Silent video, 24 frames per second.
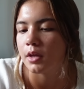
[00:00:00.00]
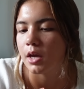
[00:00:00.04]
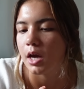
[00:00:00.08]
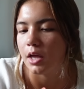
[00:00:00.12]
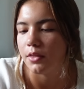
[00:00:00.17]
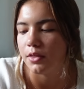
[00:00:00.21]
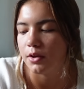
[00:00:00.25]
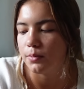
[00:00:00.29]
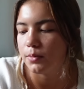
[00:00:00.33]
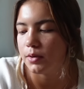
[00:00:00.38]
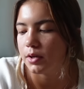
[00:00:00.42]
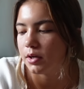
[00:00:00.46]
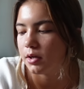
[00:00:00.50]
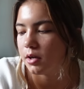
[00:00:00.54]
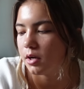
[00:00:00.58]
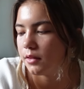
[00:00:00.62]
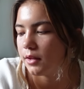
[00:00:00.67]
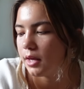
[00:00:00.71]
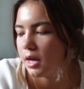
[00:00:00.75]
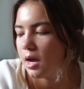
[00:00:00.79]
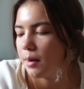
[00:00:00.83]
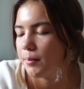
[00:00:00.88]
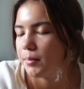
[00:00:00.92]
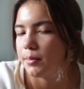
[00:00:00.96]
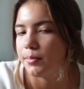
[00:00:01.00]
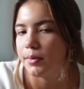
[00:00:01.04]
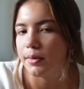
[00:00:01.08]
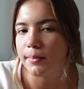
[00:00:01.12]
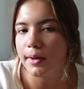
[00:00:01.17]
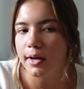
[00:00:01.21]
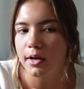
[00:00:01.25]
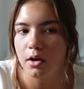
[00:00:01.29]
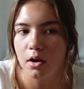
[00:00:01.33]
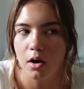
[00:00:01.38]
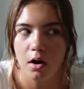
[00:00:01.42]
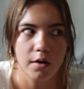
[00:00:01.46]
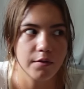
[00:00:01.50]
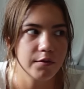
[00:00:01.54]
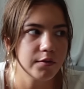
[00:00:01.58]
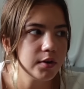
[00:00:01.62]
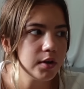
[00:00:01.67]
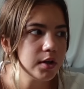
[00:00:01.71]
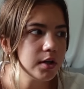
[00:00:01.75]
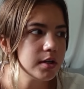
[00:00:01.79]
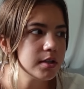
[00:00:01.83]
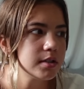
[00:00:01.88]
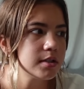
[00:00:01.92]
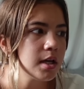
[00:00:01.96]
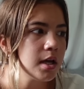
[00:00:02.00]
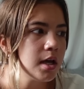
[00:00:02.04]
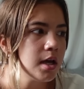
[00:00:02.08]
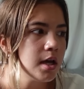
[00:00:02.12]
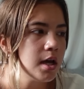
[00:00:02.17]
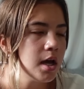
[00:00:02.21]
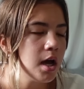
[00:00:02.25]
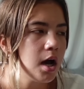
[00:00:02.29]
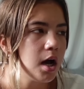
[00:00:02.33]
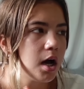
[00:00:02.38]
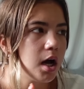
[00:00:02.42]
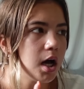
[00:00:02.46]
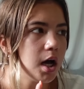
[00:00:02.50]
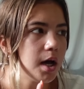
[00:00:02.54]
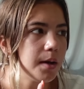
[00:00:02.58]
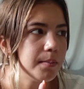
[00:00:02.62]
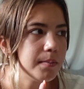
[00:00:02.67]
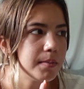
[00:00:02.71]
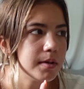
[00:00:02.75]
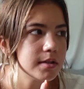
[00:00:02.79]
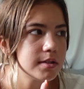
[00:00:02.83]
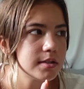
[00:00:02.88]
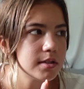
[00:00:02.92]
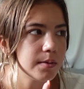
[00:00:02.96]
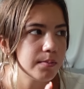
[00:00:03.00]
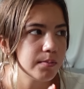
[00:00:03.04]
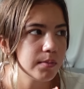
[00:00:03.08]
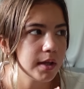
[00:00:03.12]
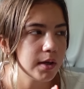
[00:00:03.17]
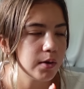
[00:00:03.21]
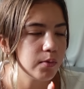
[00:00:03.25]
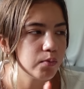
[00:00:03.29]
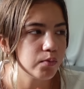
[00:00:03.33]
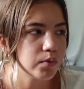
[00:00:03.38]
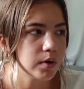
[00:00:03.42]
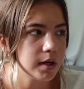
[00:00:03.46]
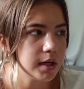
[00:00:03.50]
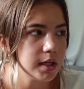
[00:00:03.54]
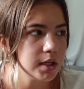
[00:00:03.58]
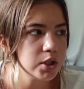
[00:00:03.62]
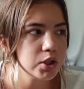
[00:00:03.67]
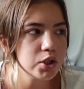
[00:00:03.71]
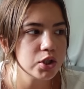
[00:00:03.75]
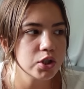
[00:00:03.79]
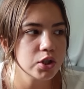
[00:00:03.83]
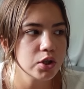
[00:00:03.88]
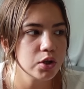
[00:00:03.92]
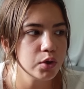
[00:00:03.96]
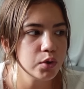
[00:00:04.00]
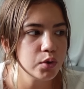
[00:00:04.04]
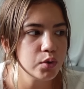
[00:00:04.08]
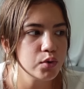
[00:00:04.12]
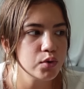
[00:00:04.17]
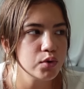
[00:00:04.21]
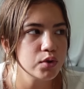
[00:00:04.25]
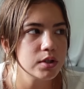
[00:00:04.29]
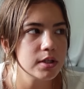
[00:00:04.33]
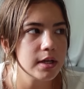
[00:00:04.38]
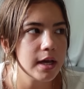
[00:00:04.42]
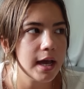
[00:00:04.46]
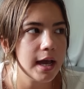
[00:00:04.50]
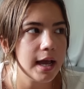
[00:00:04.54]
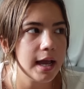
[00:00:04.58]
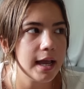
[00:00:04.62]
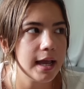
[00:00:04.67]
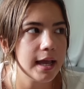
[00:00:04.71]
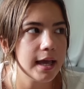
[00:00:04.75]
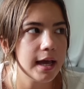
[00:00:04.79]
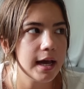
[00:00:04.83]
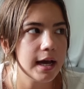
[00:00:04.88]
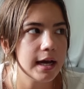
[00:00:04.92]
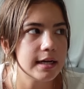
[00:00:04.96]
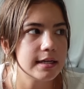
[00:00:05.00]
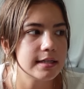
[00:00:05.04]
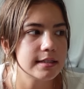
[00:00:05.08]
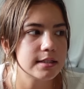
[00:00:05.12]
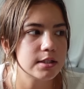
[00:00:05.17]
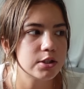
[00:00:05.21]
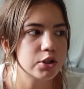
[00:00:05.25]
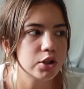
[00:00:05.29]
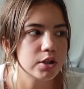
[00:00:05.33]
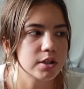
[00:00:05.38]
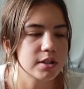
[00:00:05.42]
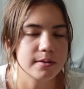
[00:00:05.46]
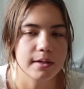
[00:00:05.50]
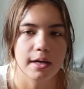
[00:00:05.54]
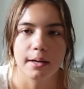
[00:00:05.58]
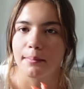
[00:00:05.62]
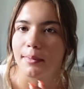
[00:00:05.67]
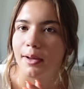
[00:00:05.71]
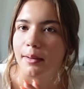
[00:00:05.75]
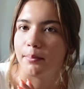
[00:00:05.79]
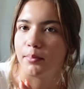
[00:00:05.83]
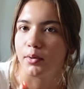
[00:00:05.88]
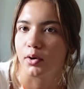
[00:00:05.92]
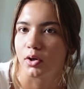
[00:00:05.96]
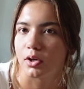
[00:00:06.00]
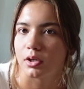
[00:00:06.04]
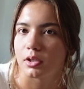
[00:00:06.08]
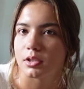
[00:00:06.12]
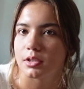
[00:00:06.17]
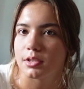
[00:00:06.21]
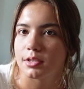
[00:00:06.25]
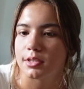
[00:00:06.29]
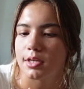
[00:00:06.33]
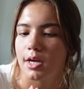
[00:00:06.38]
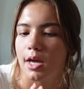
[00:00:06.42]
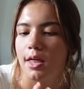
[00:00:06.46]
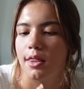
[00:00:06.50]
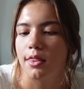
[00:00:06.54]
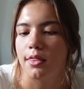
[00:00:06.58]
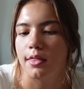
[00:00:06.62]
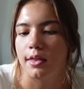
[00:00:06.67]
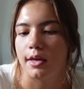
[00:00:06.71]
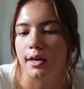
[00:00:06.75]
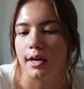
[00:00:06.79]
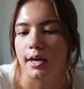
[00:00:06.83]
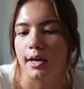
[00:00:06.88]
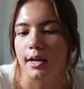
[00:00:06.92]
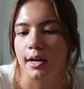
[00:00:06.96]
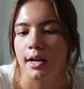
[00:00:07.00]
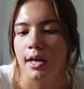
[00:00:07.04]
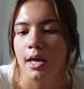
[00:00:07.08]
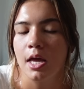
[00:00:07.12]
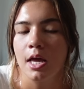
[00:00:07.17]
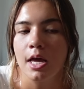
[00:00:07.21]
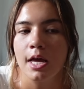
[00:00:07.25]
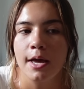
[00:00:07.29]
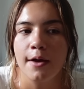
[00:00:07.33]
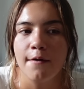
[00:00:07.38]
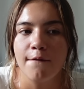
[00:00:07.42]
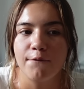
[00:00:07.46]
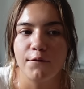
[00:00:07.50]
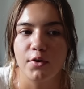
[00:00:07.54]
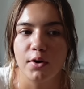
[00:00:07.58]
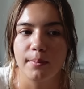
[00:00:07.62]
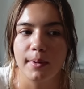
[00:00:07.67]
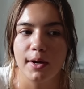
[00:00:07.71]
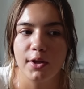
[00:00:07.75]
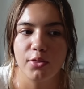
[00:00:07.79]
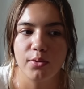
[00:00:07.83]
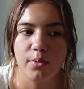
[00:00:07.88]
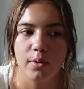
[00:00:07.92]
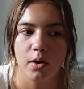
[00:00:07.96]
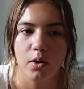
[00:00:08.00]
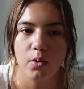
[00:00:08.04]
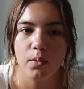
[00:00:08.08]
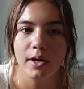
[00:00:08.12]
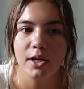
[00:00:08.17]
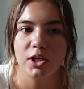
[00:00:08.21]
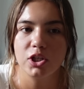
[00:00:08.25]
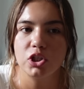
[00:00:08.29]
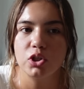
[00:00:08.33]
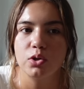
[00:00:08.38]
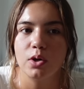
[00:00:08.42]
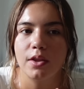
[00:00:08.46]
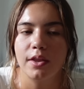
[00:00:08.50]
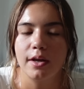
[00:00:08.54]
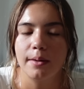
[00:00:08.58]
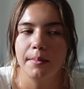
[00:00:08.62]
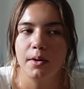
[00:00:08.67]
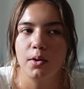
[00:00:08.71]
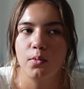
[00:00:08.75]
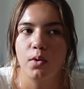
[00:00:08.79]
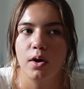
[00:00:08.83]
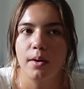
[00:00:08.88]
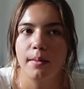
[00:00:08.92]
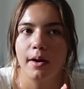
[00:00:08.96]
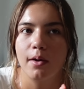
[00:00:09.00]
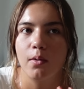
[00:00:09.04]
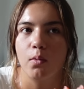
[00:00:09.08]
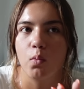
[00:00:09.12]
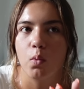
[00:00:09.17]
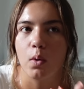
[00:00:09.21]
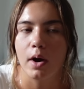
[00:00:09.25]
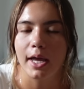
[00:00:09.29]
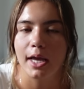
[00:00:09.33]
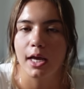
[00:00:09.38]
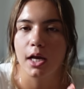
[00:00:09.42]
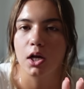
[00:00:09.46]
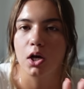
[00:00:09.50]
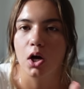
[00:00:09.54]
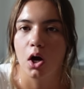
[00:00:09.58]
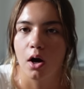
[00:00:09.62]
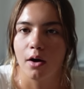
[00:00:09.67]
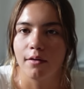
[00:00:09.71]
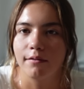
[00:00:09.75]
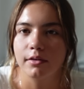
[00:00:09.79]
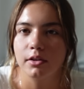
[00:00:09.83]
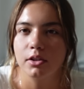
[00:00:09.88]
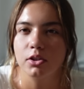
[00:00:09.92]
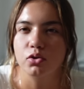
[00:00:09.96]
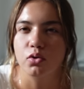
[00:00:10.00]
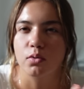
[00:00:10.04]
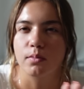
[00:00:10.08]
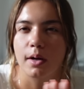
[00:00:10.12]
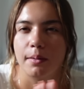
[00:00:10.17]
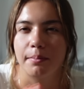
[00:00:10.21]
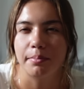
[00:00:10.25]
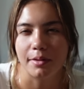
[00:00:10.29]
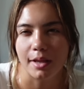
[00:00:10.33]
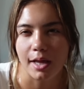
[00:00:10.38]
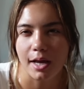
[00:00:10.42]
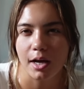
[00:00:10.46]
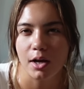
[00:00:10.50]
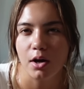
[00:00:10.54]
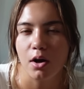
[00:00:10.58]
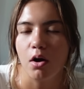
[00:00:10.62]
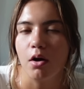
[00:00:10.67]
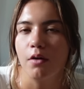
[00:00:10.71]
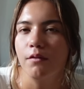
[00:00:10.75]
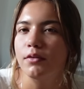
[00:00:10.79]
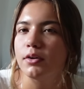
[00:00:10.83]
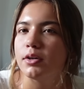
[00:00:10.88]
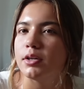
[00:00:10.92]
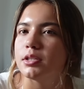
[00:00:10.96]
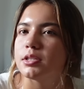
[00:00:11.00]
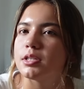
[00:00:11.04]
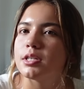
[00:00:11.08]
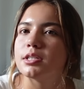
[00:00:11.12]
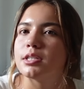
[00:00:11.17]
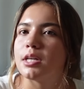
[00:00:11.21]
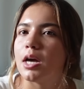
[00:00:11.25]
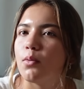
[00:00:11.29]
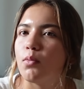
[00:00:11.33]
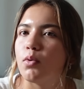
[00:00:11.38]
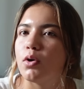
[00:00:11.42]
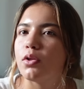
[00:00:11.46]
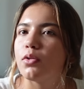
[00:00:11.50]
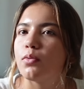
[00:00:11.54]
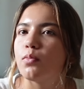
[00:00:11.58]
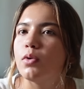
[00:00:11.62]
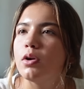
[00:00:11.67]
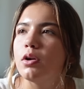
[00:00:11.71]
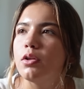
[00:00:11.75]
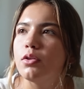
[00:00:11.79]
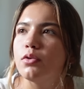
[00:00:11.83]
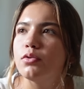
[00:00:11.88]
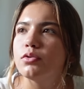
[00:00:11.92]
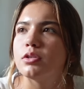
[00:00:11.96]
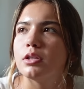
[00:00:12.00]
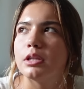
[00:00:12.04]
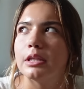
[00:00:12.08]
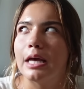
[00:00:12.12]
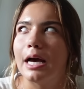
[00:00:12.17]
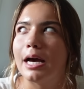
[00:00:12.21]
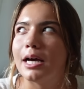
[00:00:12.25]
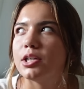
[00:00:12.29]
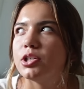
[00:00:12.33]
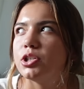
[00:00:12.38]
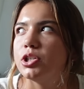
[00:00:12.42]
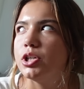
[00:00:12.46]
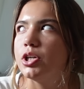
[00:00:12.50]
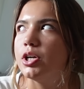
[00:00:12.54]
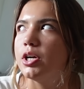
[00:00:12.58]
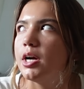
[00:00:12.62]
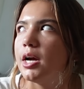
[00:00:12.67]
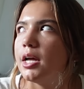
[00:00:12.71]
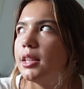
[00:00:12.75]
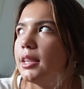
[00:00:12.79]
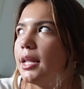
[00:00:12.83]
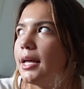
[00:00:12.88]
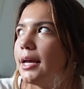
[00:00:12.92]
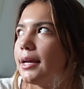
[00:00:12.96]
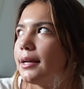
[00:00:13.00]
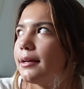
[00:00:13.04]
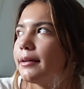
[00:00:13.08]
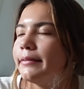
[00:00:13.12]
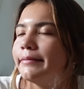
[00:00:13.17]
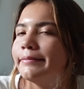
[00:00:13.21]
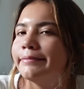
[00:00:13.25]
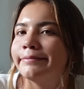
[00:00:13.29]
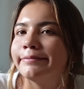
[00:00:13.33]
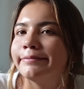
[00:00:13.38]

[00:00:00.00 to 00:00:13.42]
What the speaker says: I think we're good on that. I'm gonna bring my Converse, some like running shoes, and just like my Birks. And then for my throwaway shoe, I think I'm gonna wear my white Converse or my black Converse because I wore one of those last year and like